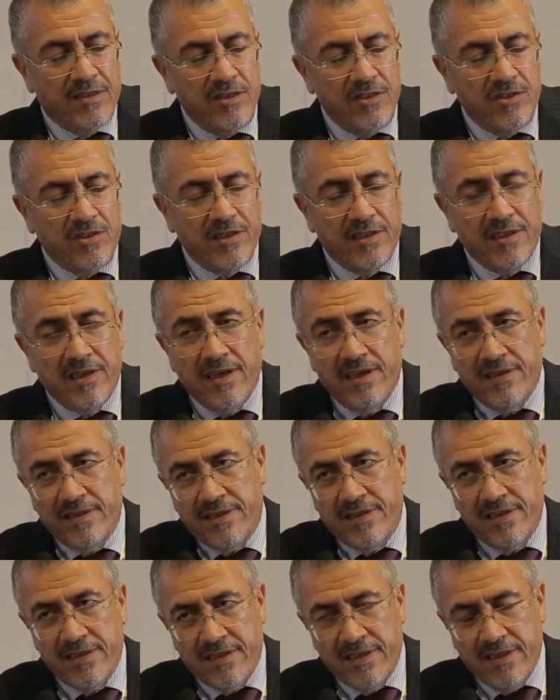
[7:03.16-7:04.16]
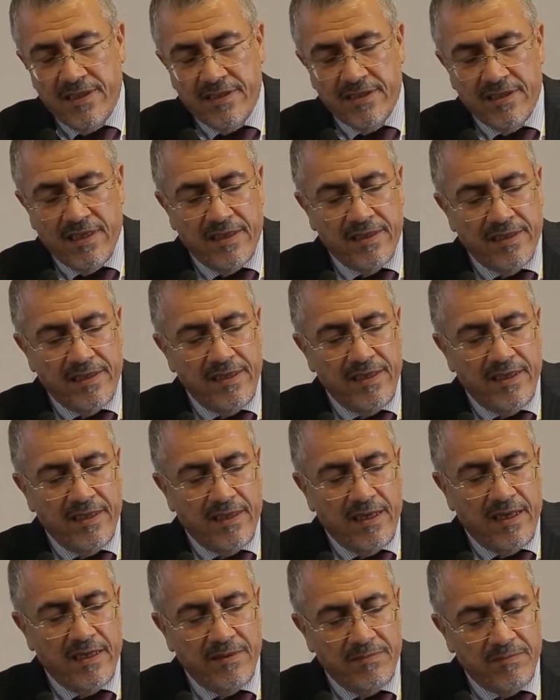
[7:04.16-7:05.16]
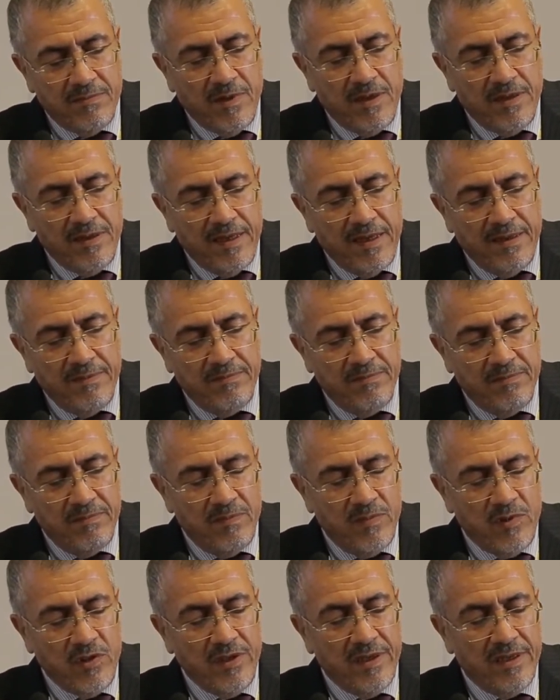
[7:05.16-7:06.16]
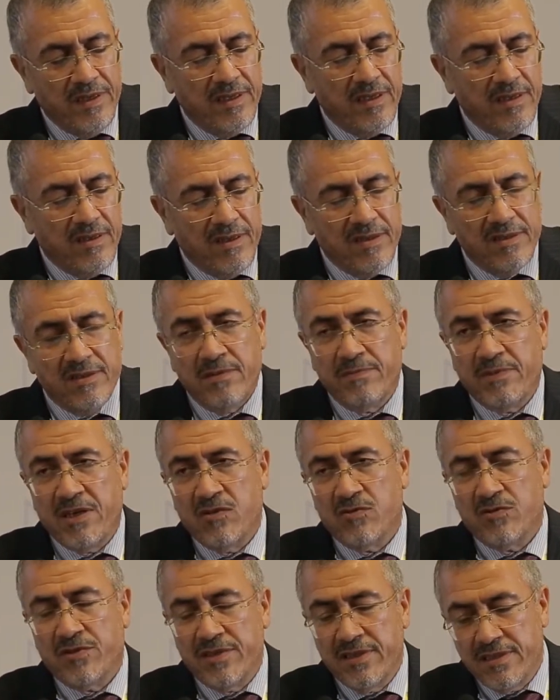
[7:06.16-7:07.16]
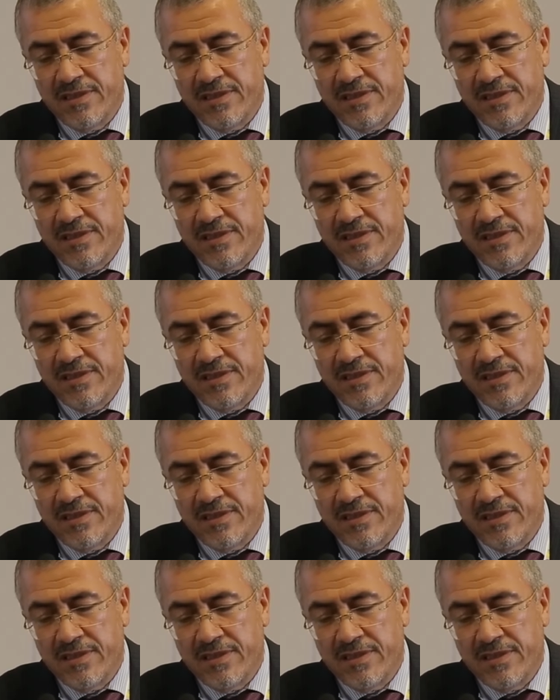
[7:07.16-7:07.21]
teaching and research. And here I am hearing a lot about